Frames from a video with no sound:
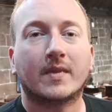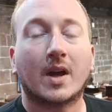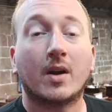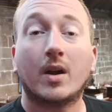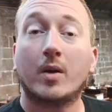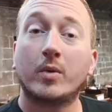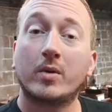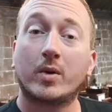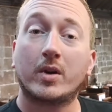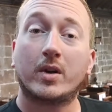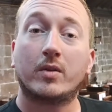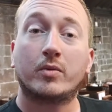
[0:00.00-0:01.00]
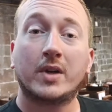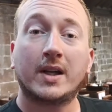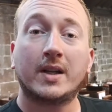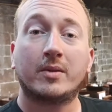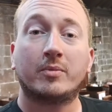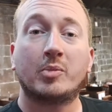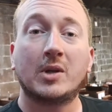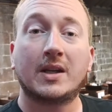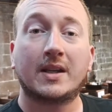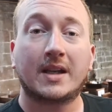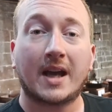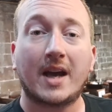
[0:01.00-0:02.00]
And we want to really be
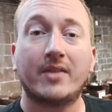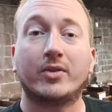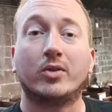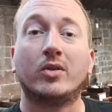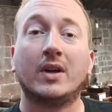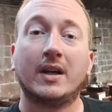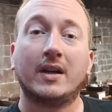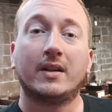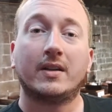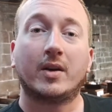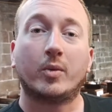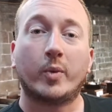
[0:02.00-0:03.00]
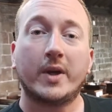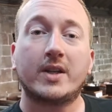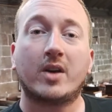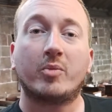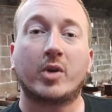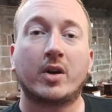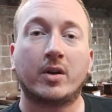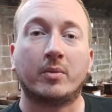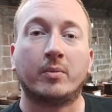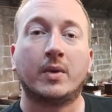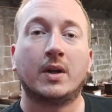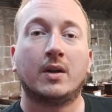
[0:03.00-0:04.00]
careful that we don't
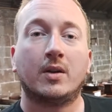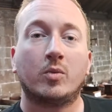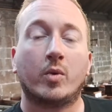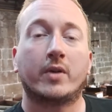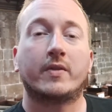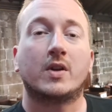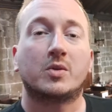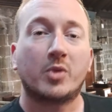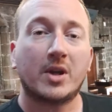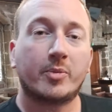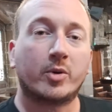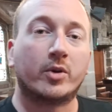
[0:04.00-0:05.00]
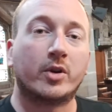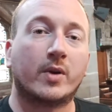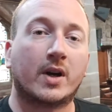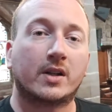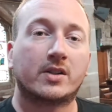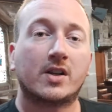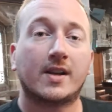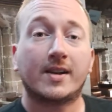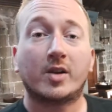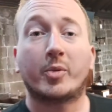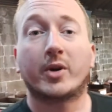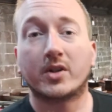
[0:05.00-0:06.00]
become one of those people who are turning
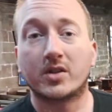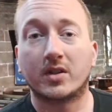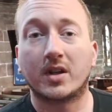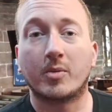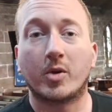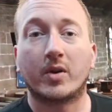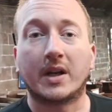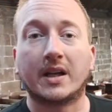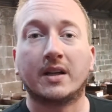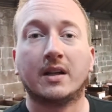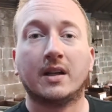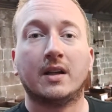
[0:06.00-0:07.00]
up on a Sunday morning